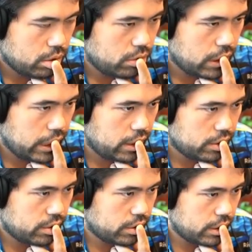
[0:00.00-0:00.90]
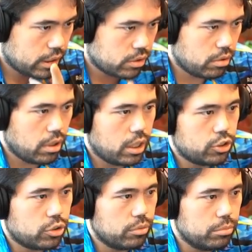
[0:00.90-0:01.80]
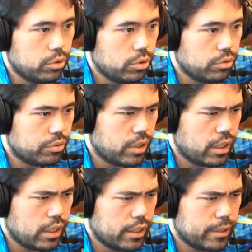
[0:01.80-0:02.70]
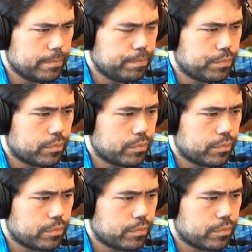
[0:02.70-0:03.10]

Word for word: knight a6 logical move um